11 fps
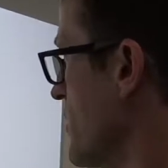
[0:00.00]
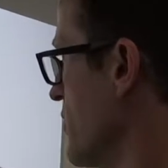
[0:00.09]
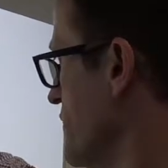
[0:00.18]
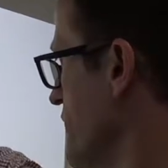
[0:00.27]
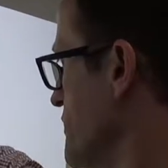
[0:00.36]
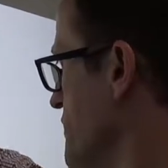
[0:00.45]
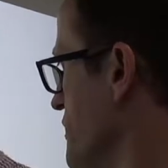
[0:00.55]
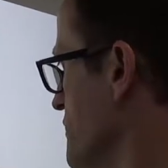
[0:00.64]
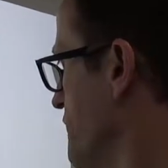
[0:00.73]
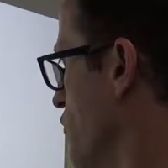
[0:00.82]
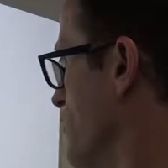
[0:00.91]
this
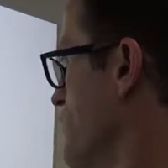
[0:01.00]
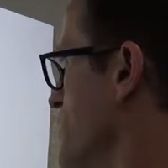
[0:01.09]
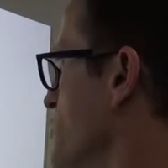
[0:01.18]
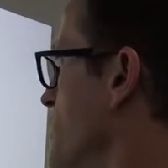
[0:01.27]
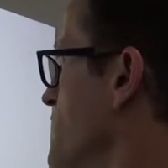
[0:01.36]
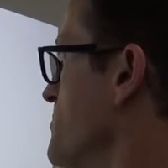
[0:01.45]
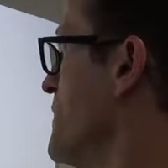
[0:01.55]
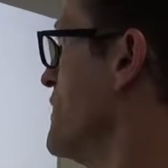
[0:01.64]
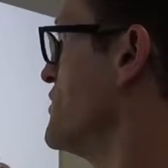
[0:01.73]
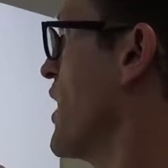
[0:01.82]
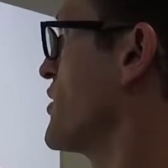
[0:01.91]
is for the
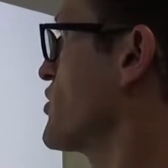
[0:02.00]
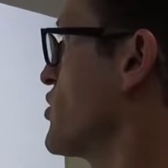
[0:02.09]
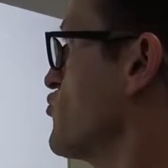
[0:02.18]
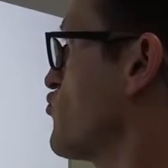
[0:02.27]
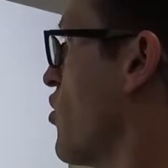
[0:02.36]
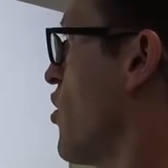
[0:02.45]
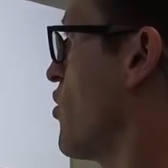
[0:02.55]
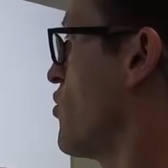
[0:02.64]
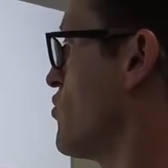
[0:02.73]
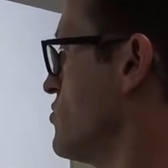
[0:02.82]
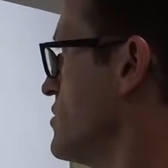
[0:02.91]
USB touch
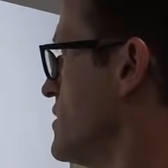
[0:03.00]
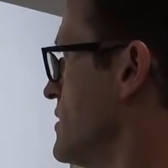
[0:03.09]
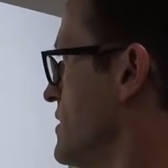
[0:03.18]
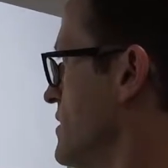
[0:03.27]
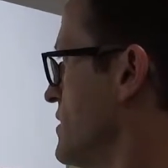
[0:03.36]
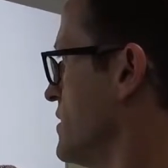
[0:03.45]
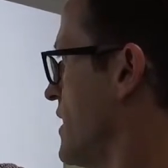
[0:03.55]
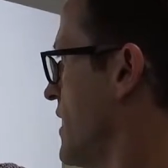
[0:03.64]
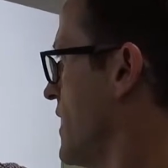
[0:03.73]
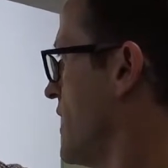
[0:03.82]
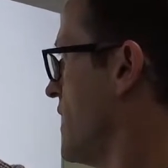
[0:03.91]
control
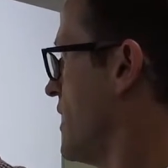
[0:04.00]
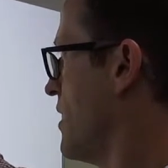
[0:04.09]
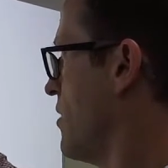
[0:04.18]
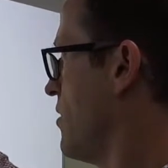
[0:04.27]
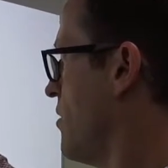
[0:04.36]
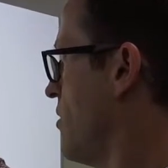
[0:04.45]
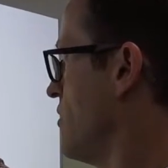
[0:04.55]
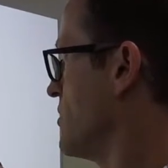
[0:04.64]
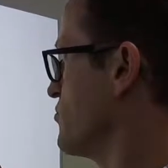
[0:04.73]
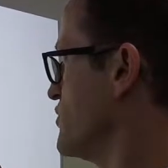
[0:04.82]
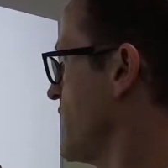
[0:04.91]
on
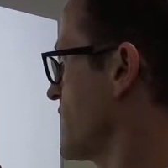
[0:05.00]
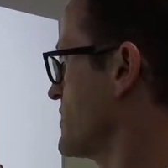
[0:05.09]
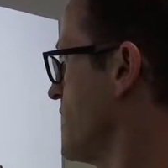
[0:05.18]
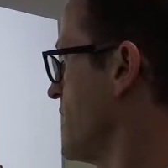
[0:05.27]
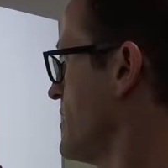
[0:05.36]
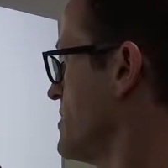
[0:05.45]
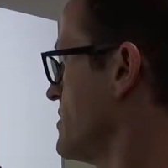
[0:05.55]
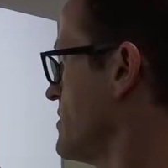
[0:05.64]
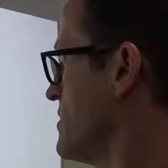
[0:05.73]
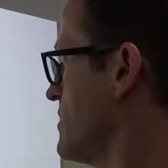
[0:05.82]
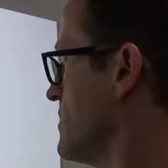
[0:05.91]
the projector.
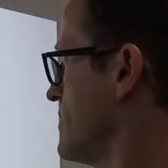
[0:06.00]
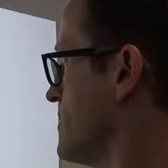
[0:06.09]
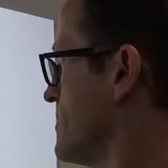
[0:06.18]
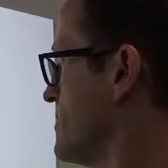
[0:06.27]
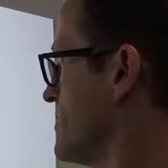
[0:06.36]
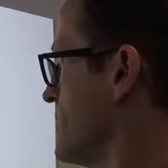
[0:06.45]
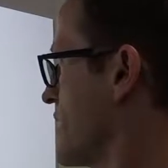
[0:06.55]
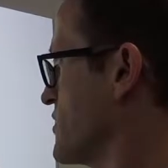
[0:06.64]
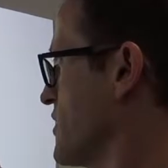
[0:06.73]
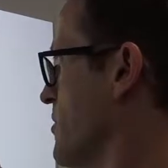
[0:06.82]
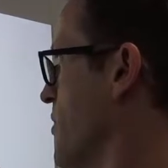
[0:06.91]

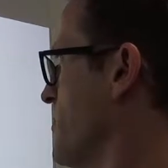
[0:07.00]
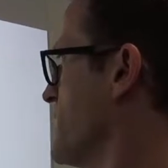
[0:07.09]
Actually, I might be